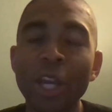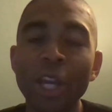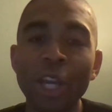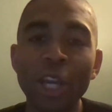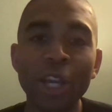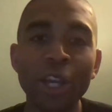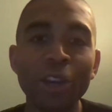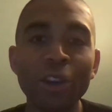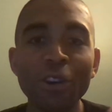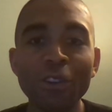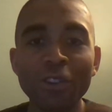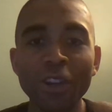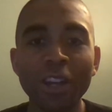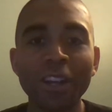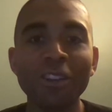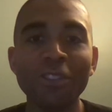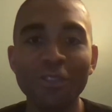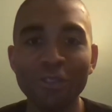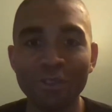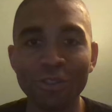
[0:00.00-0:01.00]
here's how
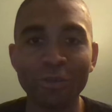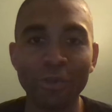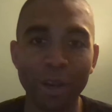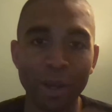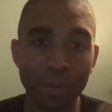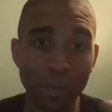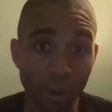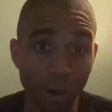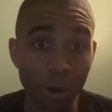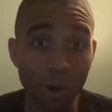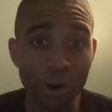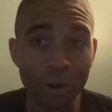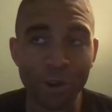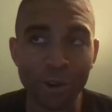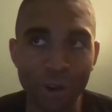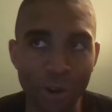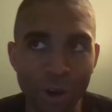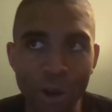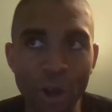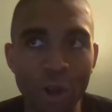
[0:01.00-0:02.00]
to choose the right
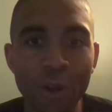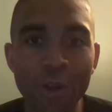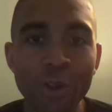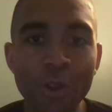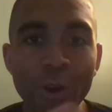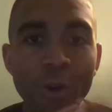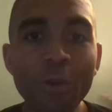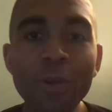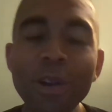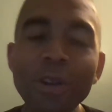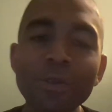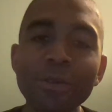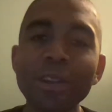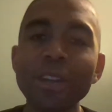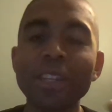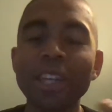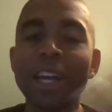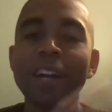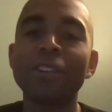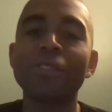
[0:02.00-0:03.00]
partner. No one really
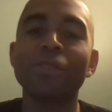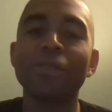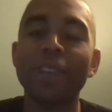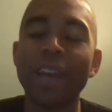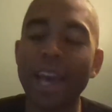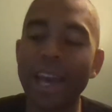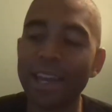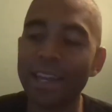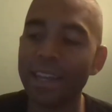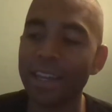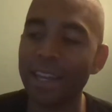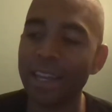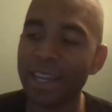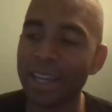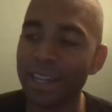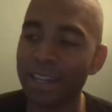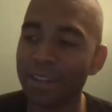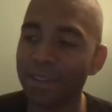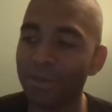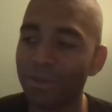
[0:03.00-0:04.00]
tells you that.
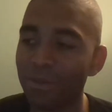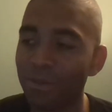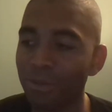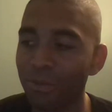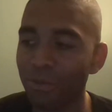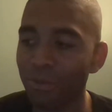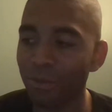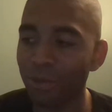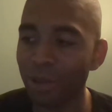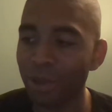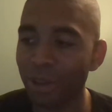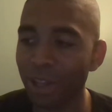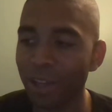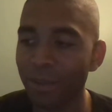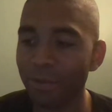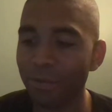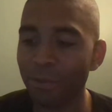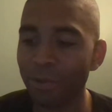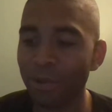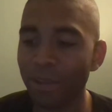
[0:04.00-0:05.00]
And we're
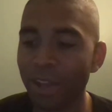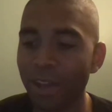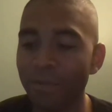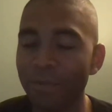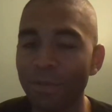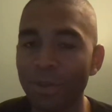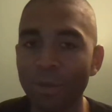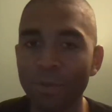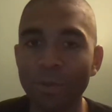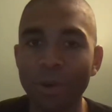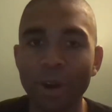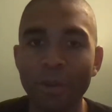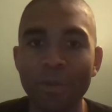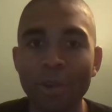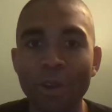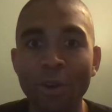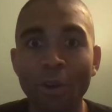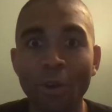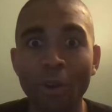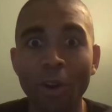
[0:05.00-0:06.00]
left with what
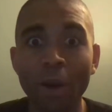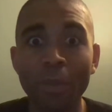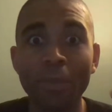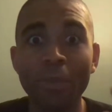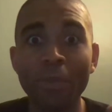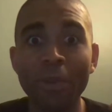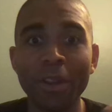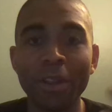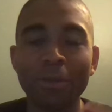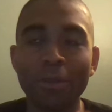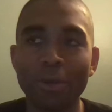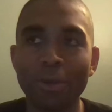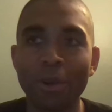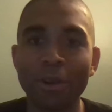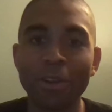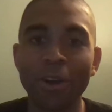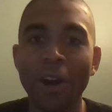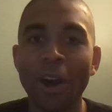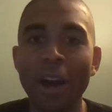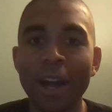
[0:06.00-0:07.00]
we grew up with and what we're
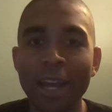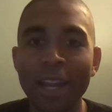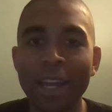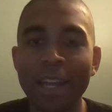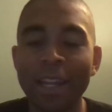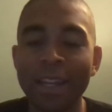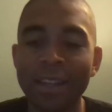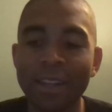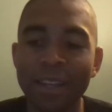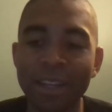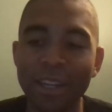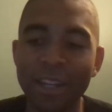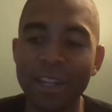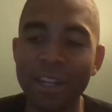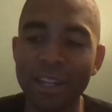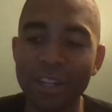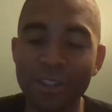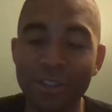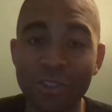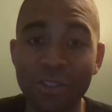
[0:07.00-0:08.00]
taught. And
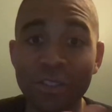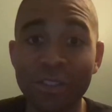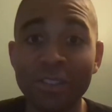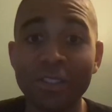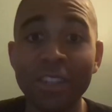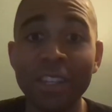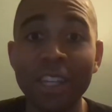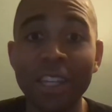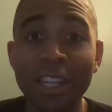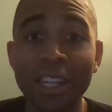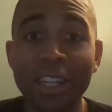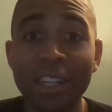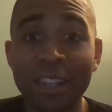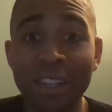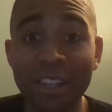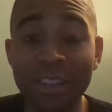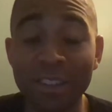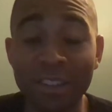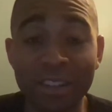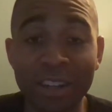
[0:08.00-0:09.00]
as you can see, in
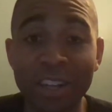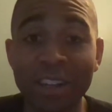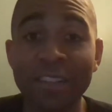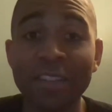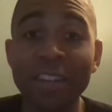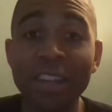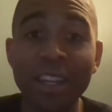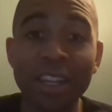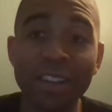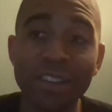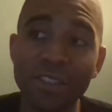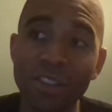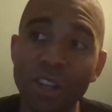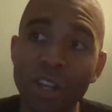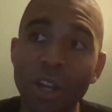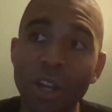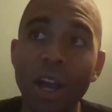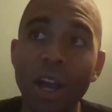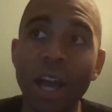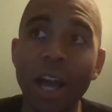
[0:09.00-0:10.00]
the East United States,
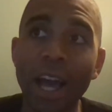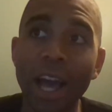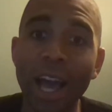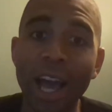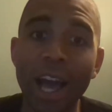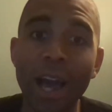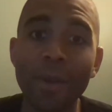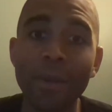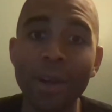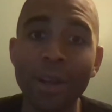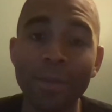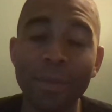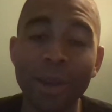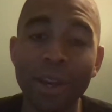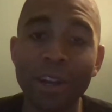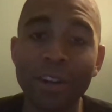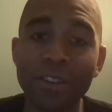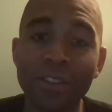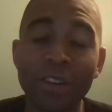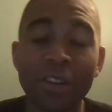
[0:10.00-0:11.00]
how many
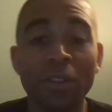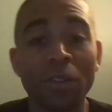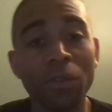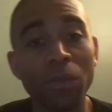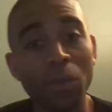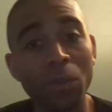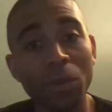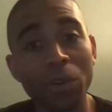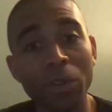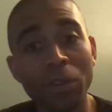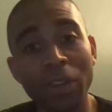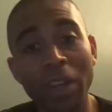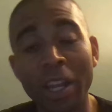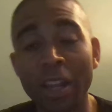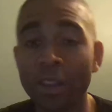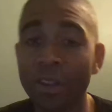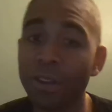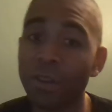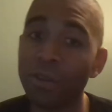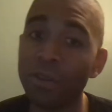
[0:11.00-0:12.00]
marriages and divorce,
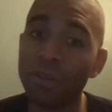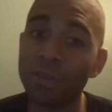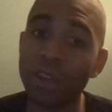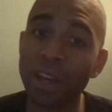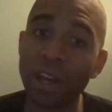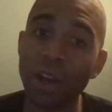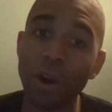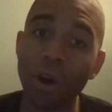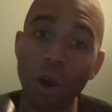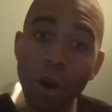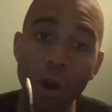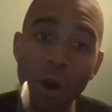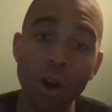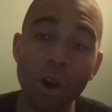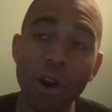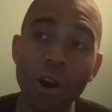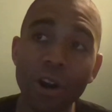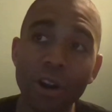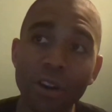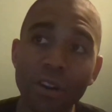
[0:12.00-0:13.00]
and those that
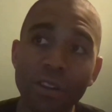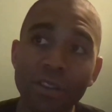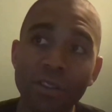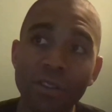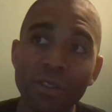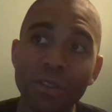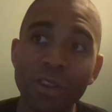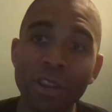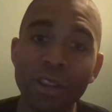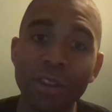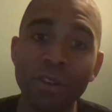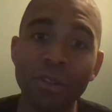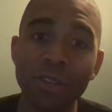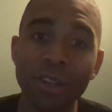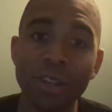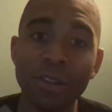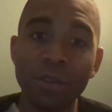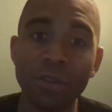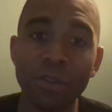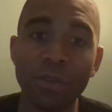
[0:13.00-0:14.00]

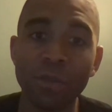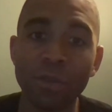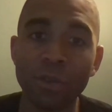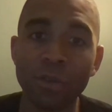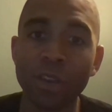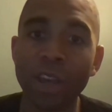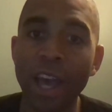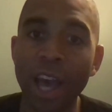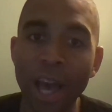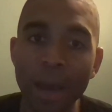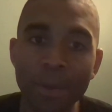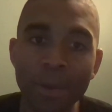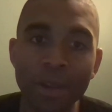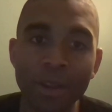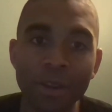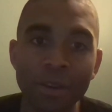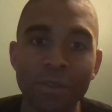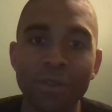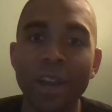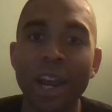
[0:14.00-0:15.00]
don't divorce, how many
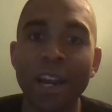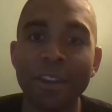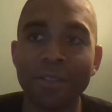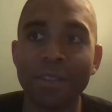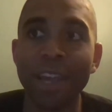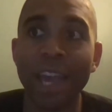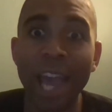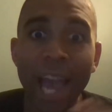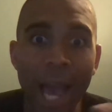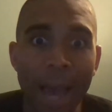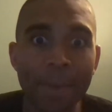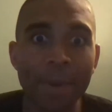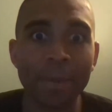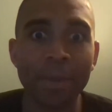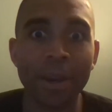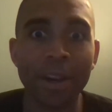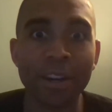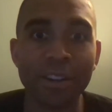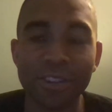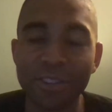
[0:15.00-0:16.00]
of those are actually happy
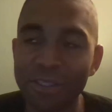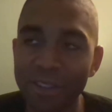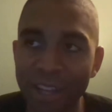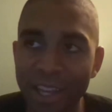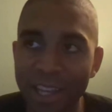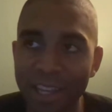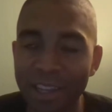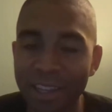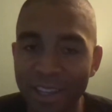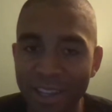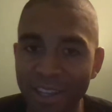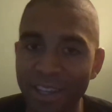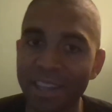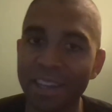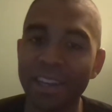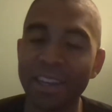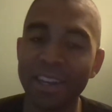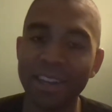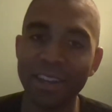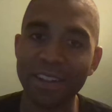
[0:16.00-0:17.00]
marriages? Like,
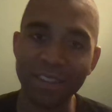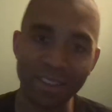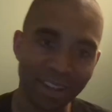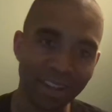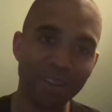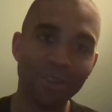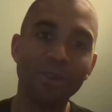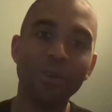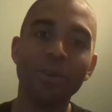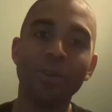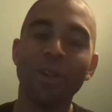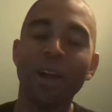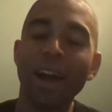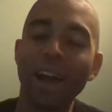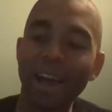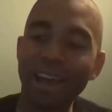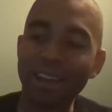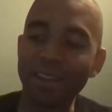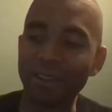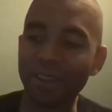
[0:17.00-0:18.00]
it's not a whole
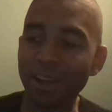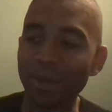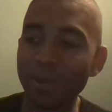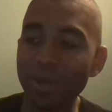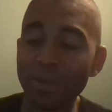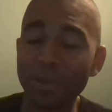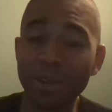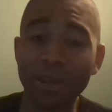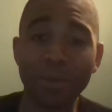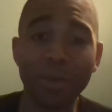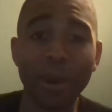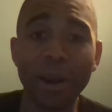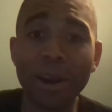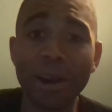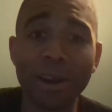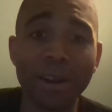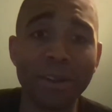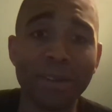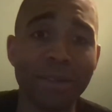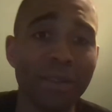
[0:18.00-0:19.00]
lot. A lot of people get
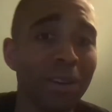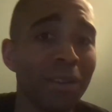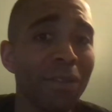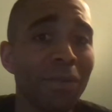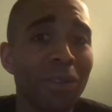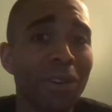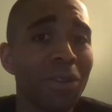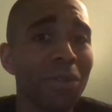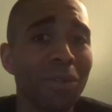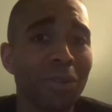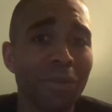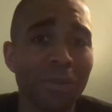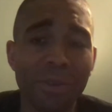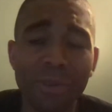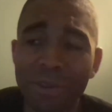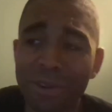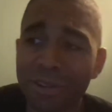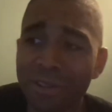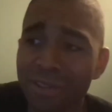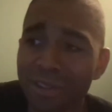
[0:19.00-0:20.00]
married, and even if they don't
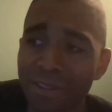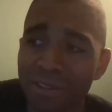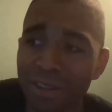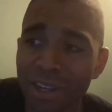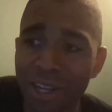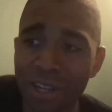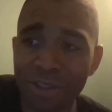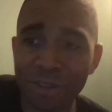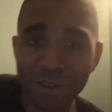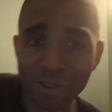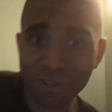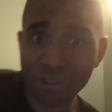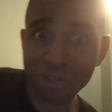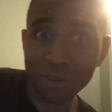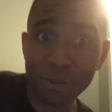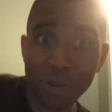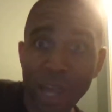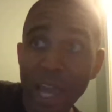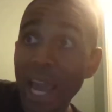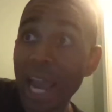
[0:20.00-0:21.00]
divorce, it's like they're
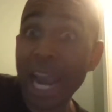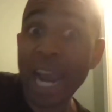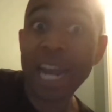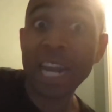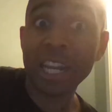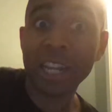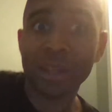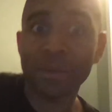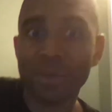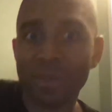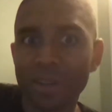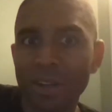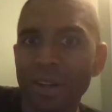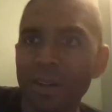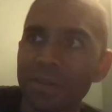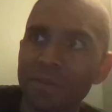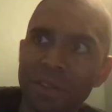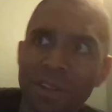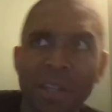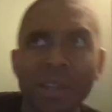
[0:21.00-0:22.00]
still hating
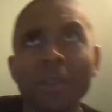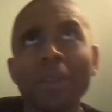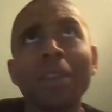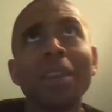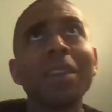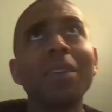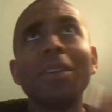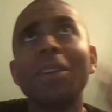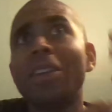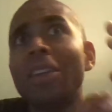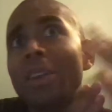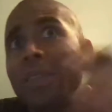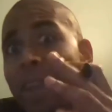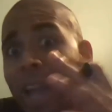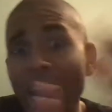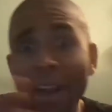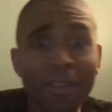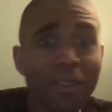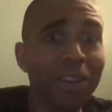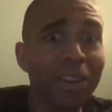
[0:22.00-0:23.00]
themselves. I mean, even
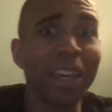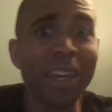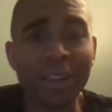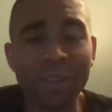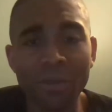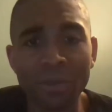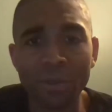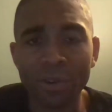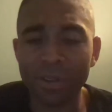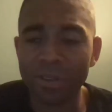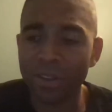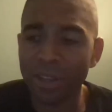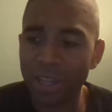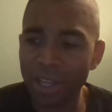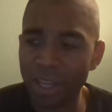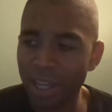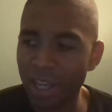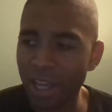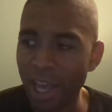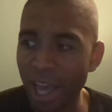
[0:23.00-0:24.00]
after they get divorced
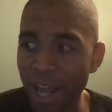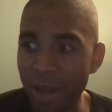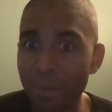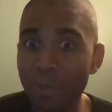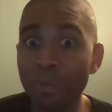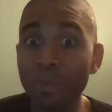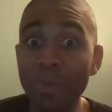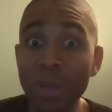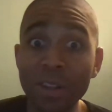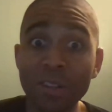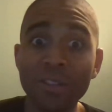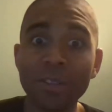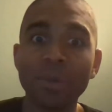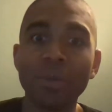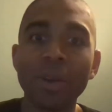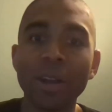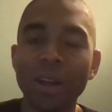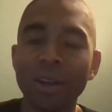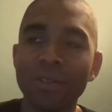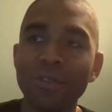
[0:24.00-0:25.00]
and meet
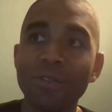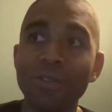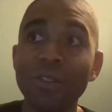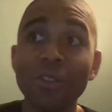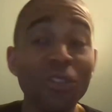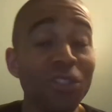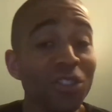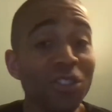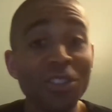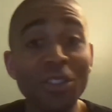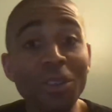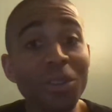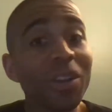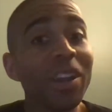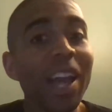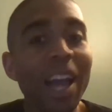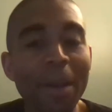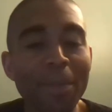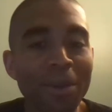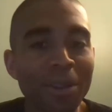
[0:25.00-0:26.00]
someone else, they're still
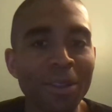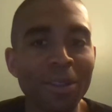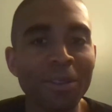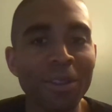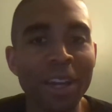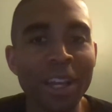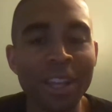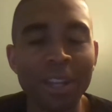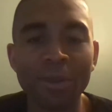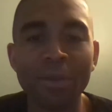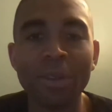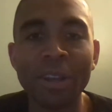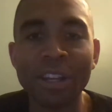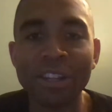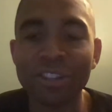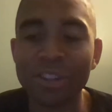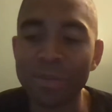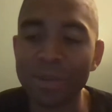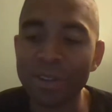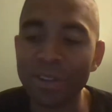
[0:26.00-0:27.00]
unhappy in their
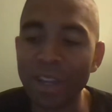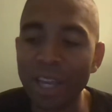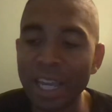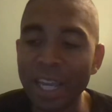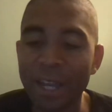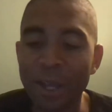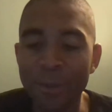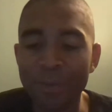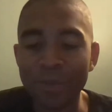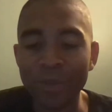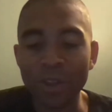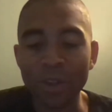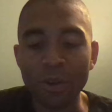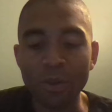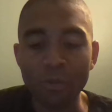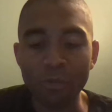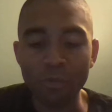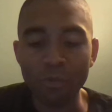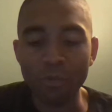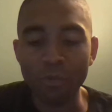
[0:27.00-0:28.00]
relationship. It's like
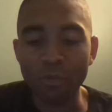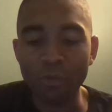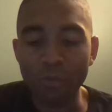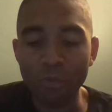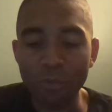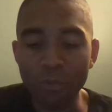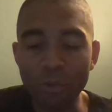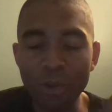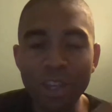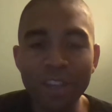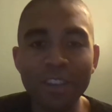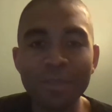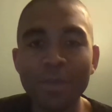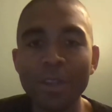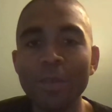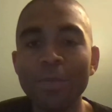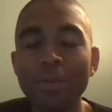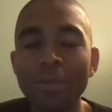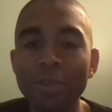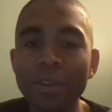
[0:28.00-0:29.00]
we as
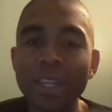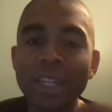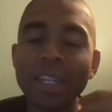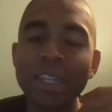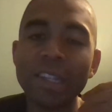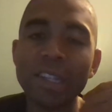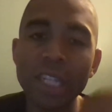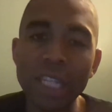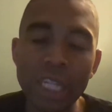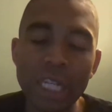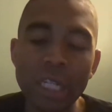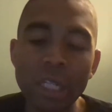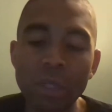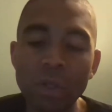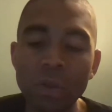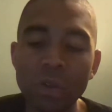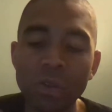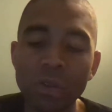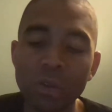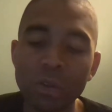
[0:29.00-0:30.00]
people
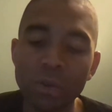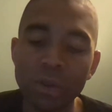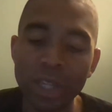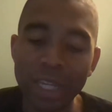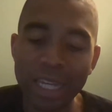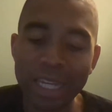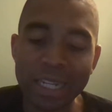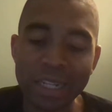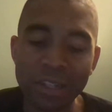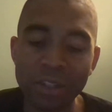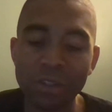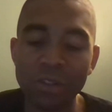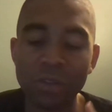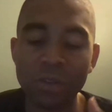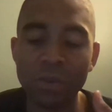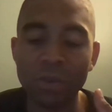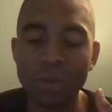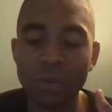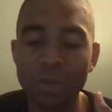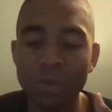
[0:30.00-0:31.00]
continue
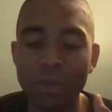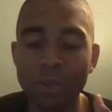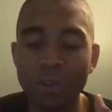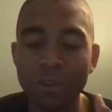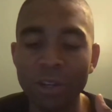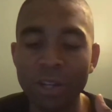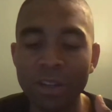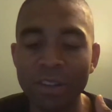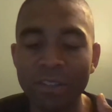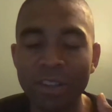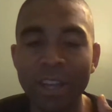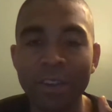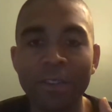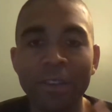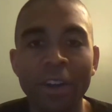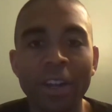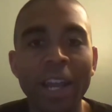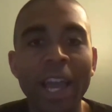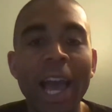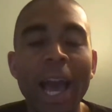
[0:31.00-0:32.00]
to create this life
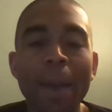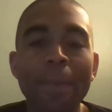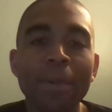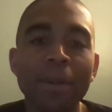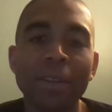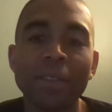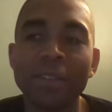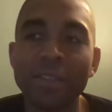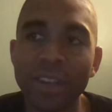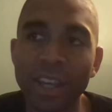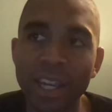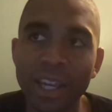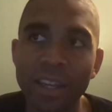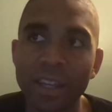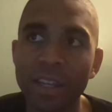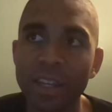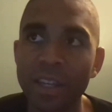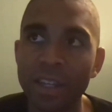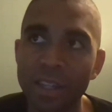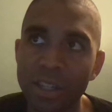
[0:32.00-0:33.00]
of unhappiness. Like,
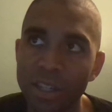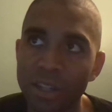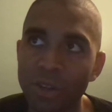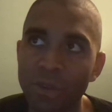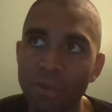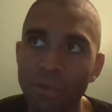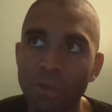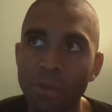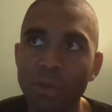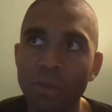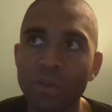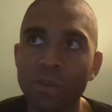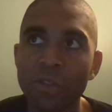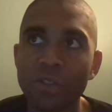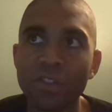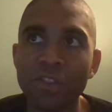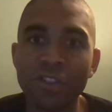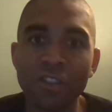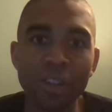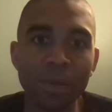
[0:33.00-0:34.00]
we're
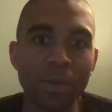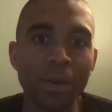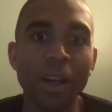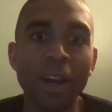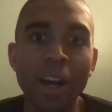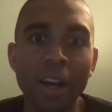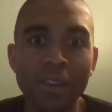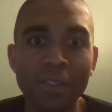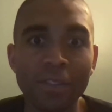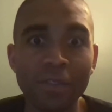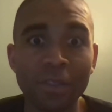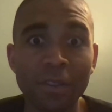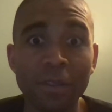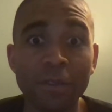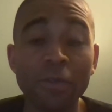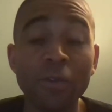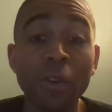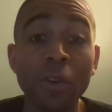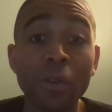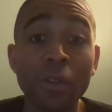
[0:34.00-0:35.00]
subconsciously
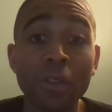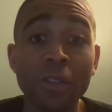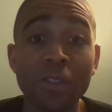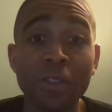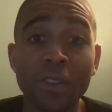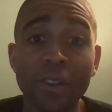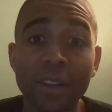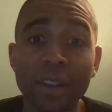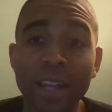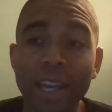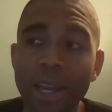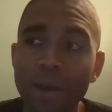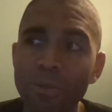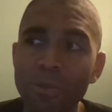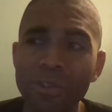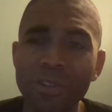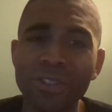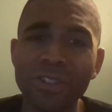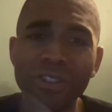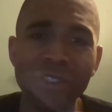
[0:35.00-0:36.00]
focused on that,
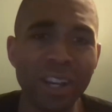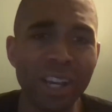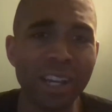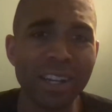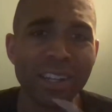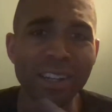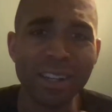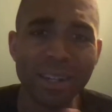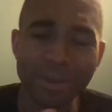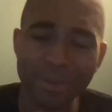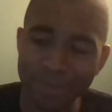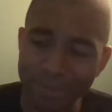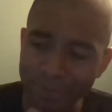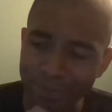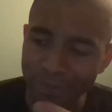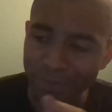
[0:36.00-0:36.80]
which is jacked up.